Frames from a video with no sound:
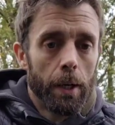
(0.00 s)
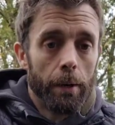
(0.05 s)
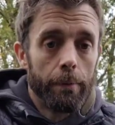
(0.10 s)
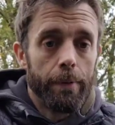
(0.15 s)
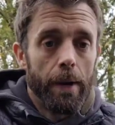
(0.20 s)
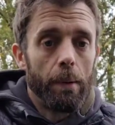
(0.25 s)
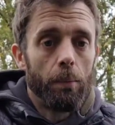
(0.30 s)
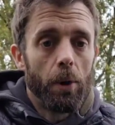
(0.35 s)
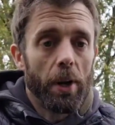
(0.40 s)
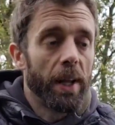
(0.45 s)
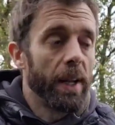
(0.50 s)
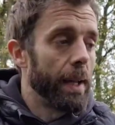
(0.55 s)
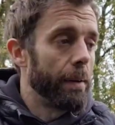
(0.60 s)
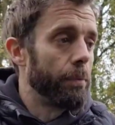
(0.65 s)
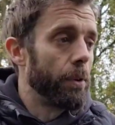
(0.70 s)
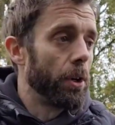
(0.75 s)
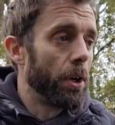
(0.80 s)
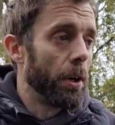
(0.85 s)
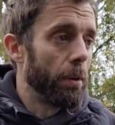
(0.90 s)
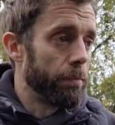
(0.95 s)
I found one at
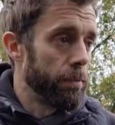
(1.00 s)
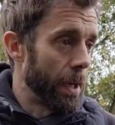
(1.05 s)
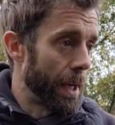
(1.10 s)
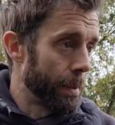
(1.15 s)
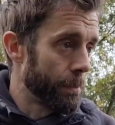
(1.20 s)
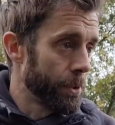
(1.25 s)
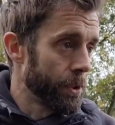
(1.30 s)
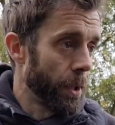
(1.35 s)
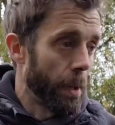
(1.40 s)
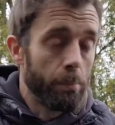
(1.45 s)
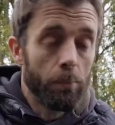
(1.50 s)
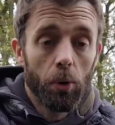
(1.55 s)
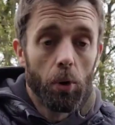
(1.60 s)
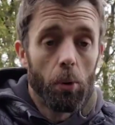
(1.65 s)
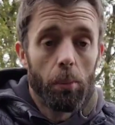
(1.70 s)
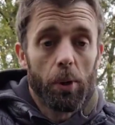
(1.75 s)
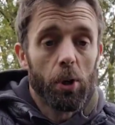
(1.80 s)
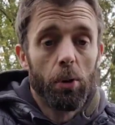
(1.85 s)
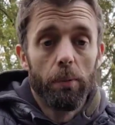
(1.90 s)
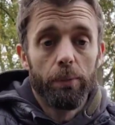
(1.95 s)
11.5 wraps. I'm
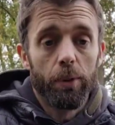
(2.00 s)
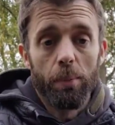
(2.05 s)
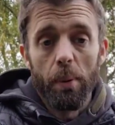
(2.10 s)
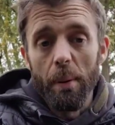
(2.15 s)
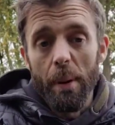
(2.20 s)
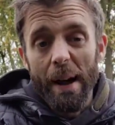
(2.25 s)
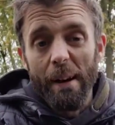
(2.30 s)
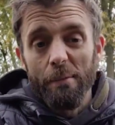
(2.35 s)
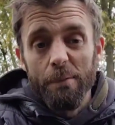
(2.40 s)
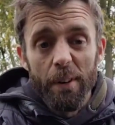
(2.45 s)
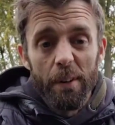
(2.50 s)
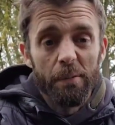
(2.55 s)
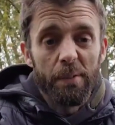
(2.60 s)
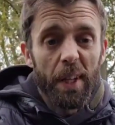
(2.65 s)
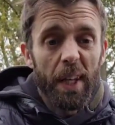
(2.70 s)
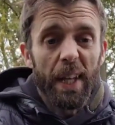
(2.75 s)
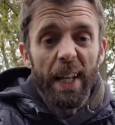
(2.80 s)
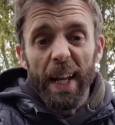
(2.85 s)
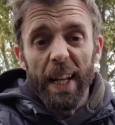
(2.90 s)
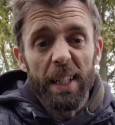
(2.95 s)
normally comfortable at
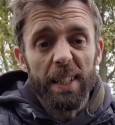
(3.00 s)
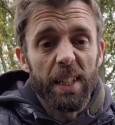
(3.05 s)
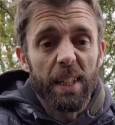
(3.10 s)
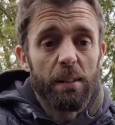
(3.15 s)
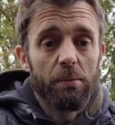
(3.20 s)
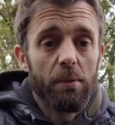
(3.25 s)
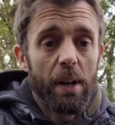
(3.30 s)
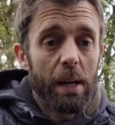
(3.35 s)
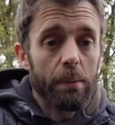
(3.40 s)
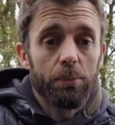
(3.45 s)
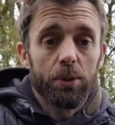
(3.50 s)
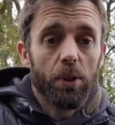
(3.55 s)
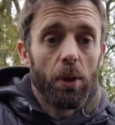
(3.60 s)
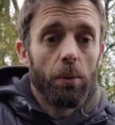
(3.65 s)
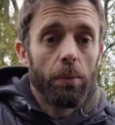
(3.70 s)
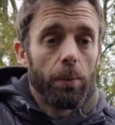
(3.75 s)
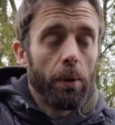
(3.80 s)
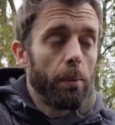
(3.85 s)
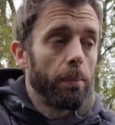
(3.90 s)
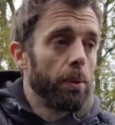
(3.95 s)
15, 18 wraps,
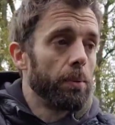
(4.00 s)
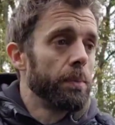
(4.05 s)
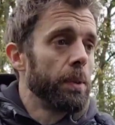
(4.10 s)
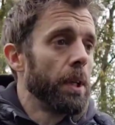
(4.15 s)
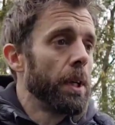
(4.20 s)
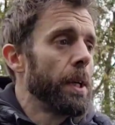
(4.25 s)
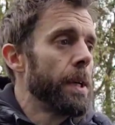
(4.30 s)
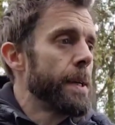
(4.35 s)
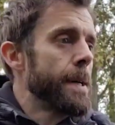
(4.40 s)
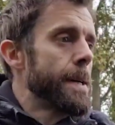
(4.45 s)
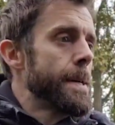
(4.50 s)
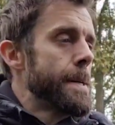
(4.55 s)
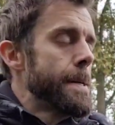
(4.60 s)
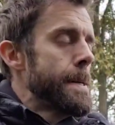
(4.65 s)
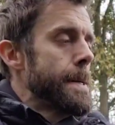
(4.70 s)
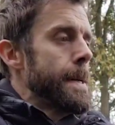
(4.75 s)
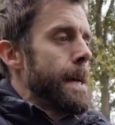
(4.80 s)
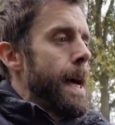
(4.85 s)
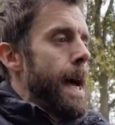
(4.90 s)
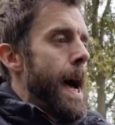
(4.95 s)
no problem.
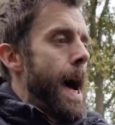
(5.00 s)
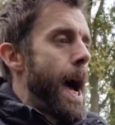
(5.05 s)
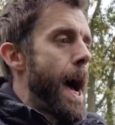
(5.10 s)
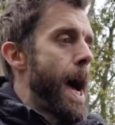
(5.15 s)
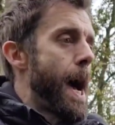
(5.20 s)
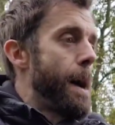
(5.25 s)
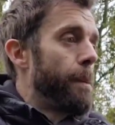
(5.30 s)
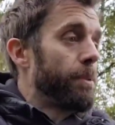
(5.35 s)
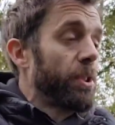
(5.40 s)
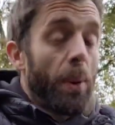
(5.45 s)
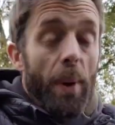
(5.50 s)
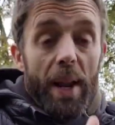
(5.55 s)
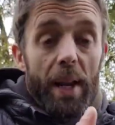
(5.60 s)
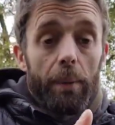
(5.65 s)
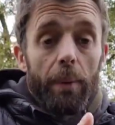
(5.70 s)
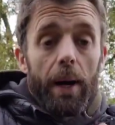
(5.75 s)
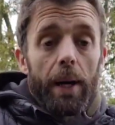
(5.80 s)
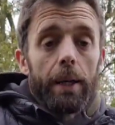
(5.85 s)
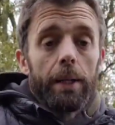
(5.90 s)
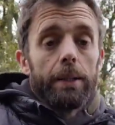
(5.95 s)
So
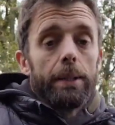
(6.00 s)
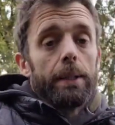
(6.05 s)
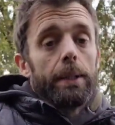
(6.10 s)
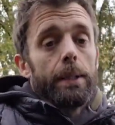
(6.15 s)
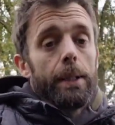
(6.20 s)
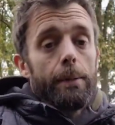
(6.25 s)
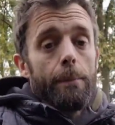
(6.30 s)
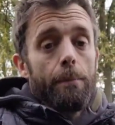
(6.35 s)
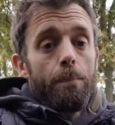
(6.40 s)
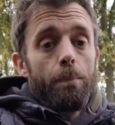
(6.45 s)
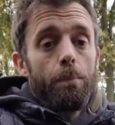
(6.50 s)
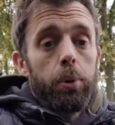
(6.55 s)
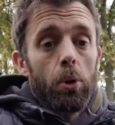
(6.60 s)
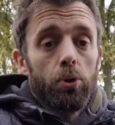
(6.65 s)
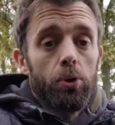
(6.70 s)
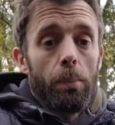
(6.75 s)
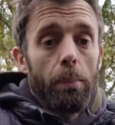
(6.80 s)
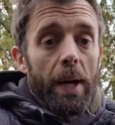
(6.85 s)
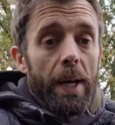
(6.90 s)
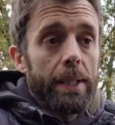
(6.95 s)
anyway, put
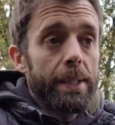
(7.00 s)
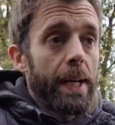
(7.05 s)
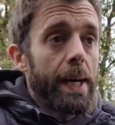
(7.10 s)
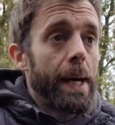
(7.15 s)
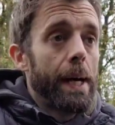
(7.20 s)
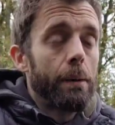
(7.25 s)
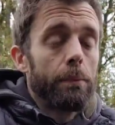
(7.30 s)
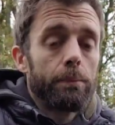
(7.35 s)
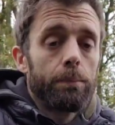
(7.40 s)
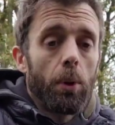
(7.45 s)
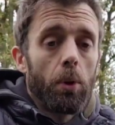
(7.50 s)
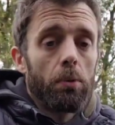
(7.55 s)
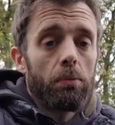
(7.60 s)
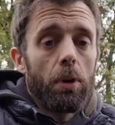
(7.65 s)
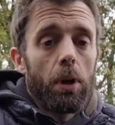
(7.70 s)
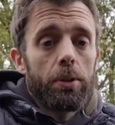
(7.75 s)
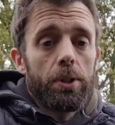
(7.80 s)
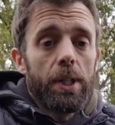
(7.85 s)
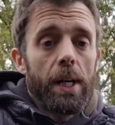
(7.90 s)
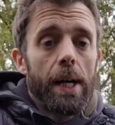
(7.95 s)
some bait out, put the
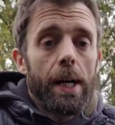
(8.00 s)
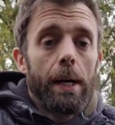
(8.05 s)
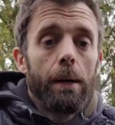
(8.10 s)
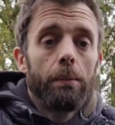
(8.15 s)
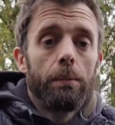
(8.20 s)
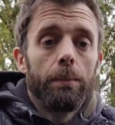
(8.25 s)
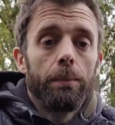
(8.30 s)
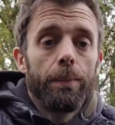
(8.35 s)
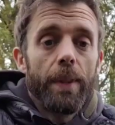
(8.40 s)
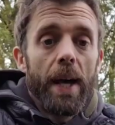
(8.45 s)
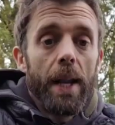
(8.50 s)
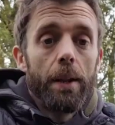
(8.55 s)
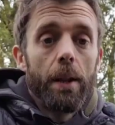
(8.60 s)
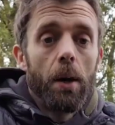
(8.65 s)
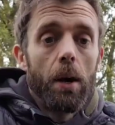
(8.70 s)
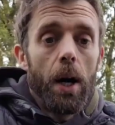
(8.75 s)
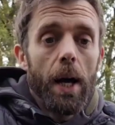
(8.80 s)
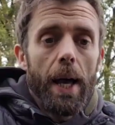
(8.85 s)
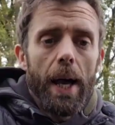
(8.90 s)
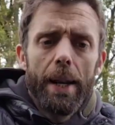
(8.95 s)
rods out. That
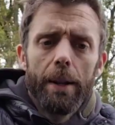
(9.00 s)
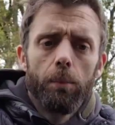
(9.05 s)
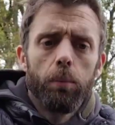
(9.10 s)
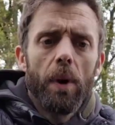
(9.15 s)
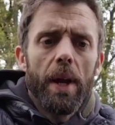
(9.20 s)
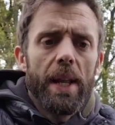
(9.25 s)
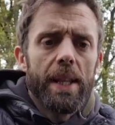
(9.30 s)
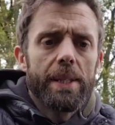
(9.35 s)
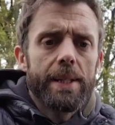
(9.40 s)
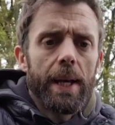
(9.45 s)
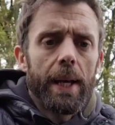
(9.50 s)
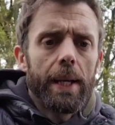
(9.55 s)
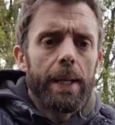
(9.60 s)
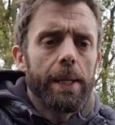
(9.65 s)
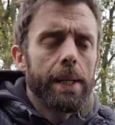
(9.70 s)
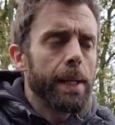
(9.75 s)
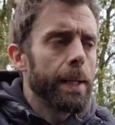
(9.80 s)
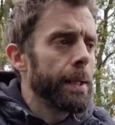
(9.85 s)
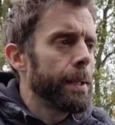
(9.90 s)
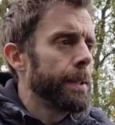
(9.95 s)
night I had a weird
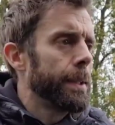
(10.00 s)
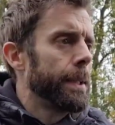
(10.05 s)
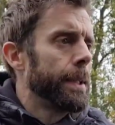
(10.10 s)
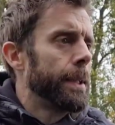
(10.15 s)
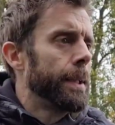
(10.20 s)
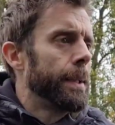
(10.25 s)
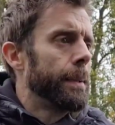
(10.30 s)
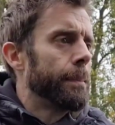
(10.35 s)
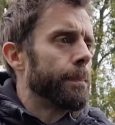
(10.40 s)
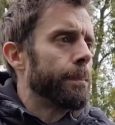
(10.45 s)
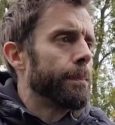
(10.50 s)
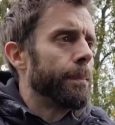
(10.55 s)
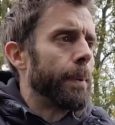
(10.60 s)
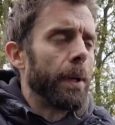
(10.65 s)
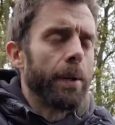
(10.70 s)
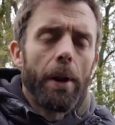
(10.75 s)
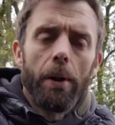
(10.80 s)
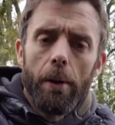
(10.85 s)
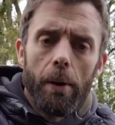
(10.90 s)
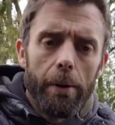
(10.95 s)
take, but I
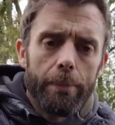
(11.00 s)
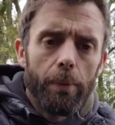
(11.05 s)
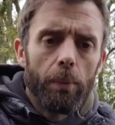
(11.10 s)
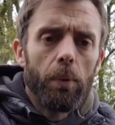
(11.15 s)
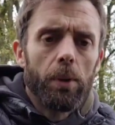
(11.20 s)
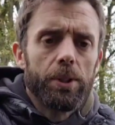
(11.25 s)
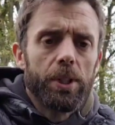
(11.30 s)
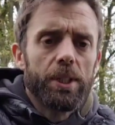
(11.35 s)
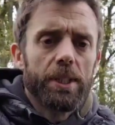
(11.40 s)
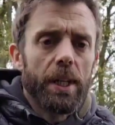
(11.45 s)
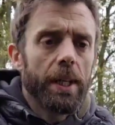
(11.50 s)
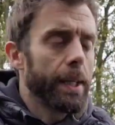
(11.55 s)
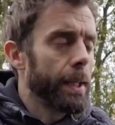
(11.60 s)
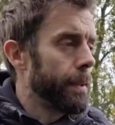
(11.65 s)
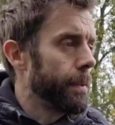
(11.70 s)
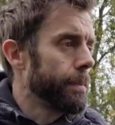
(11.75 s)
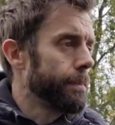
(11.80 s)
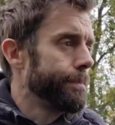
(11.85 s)
don't know if it was a take,